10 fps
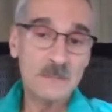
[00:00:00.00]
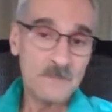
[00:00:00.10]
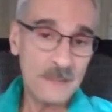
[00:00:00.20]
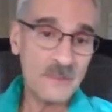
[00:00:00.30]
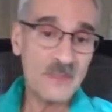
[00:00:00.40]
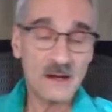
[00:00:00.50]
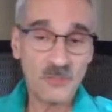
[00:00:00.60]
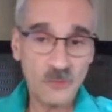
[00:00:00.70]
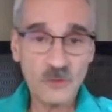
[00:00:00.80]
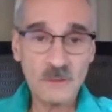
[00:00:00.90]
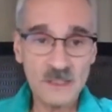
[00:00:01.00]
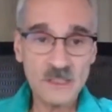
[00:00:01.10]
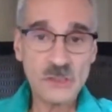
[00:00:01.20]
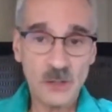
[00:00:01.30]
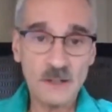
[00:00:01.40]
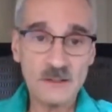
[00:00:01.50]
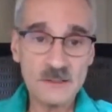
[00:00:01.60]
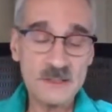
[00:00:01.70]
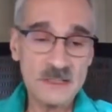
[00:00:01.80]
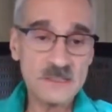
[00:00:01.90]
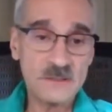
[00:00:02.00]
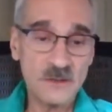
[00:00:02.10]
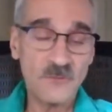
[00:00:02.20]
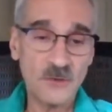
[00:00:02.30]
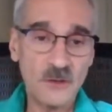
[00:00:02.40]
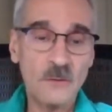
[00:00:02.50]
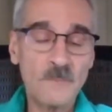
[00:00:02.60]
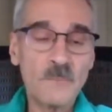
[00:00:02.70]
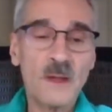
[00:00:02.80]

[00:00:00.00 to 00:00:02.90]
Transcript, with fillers: Maybe then a thirty-minute chart is, is good for you.